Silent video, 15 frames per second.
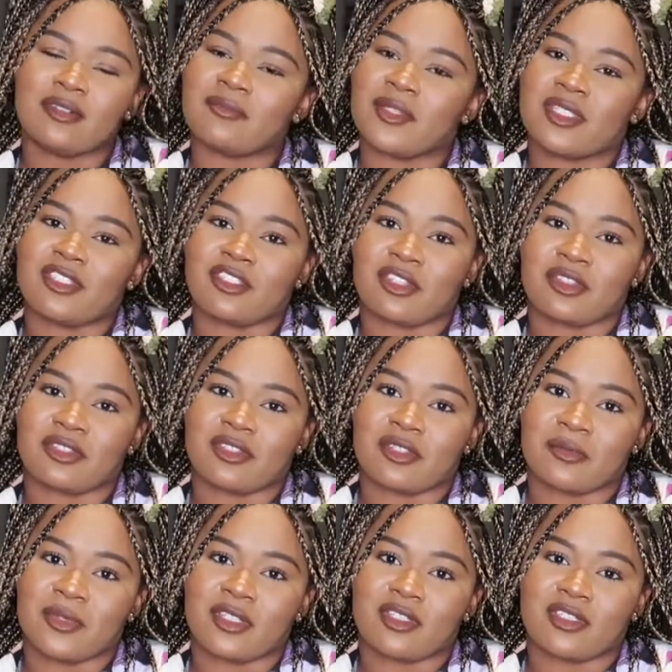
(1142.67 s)
miss each other so
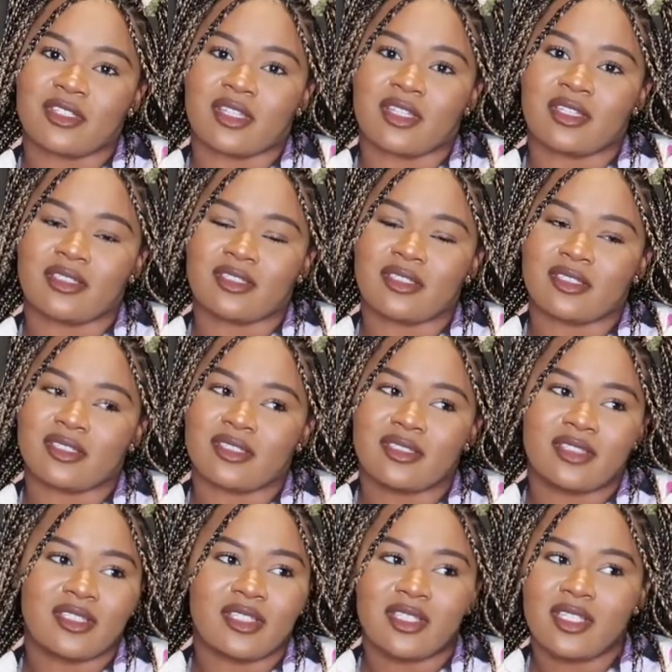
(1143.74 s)
much, and
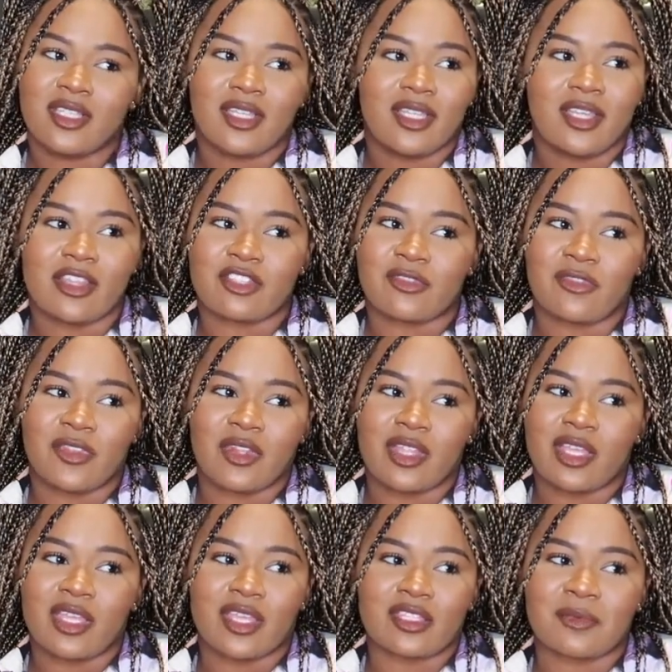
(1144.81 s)
it's feel
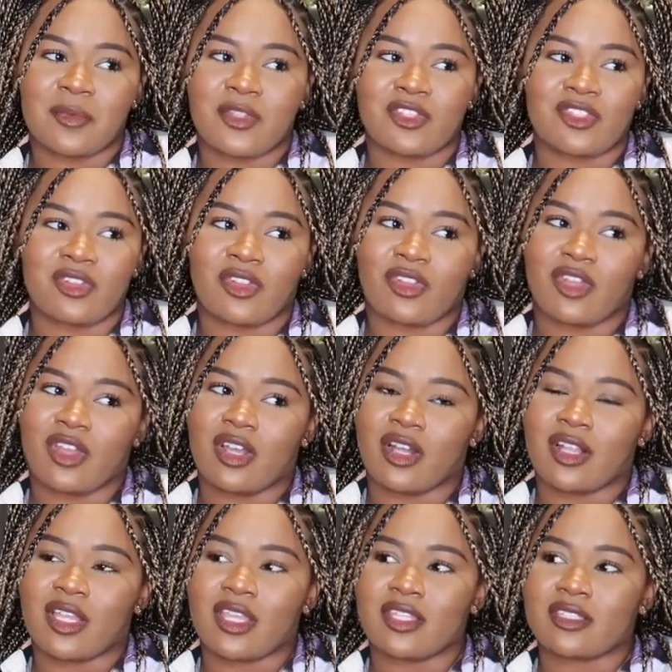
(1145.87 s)
like it's been so long.
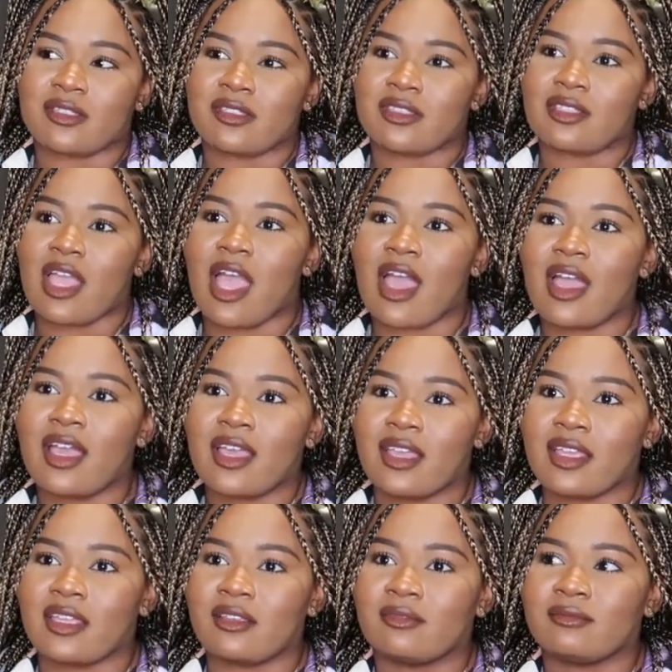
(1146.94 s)
Like,
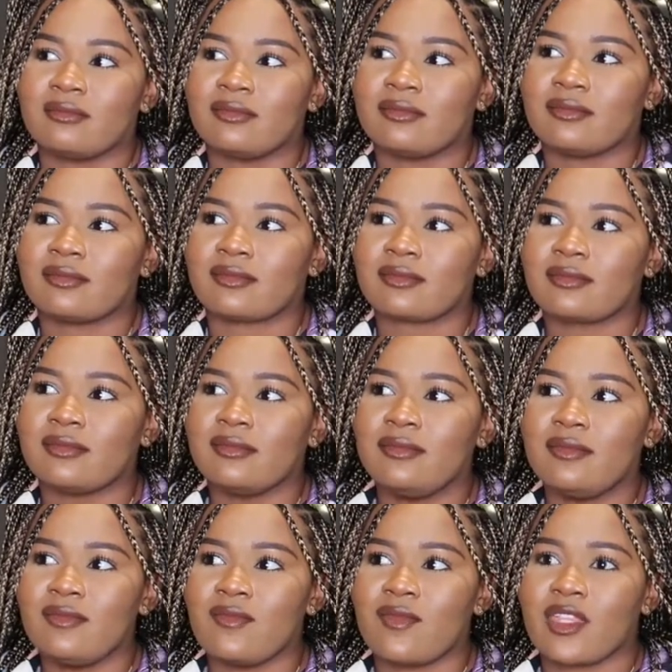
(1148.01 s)
I
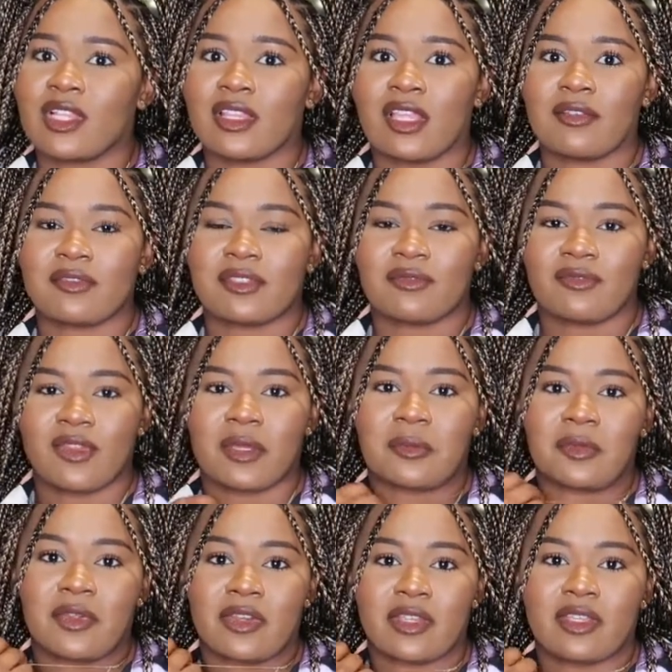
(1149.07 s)
left in
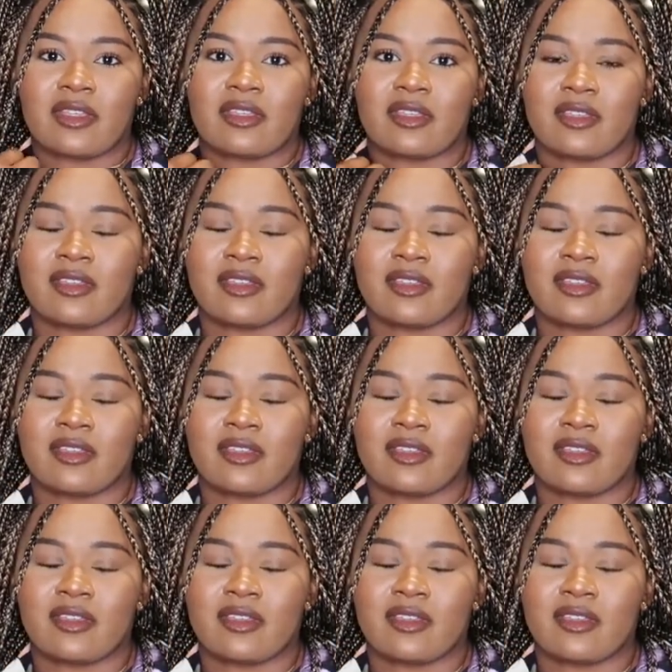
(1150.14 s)
February.